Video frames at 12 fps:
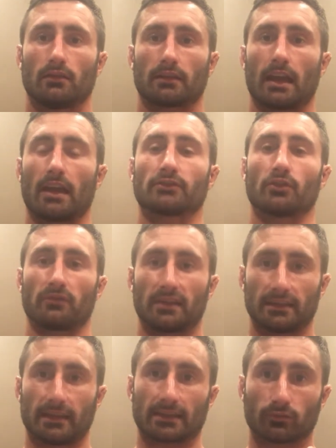Okay, so
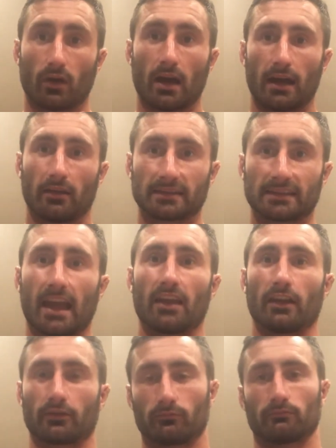that's why I say,
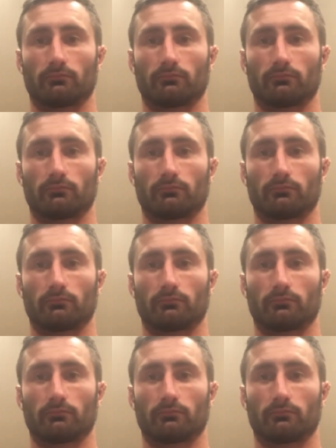like,